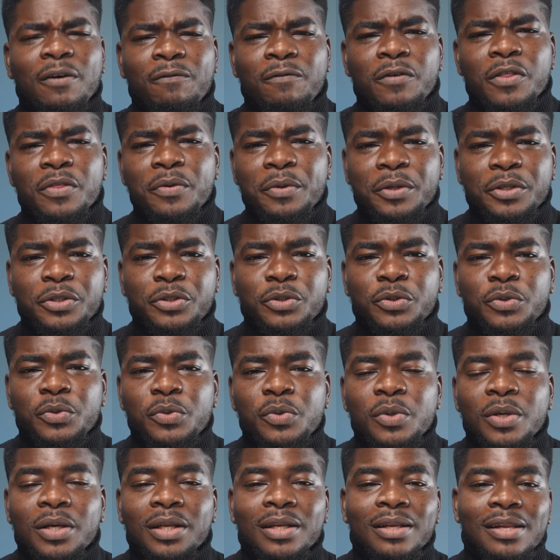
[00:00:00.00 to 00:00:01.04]
further ado,
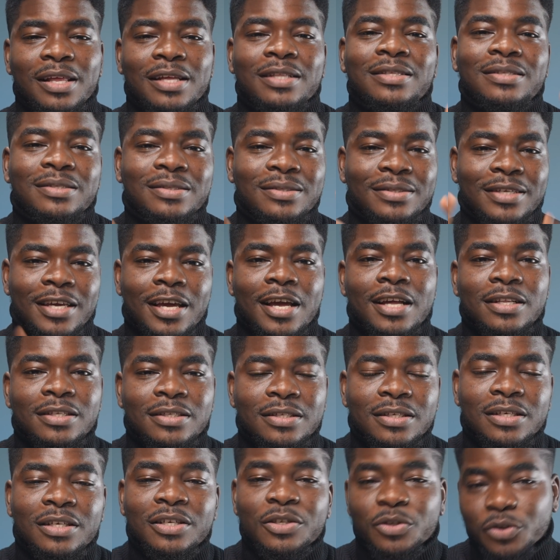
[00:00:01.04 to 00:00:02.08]
let's
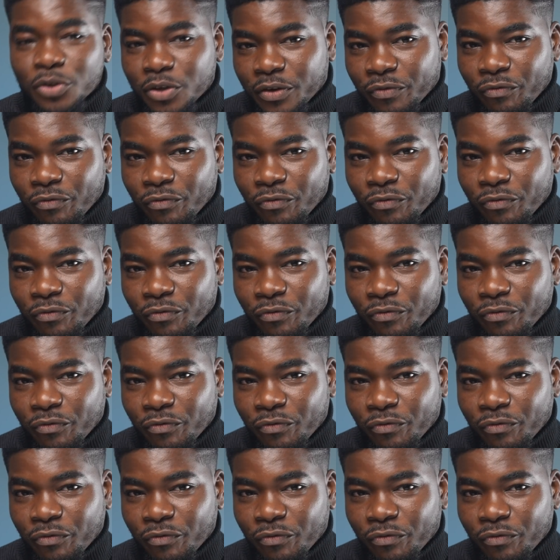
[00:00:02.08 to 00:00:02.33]
get into the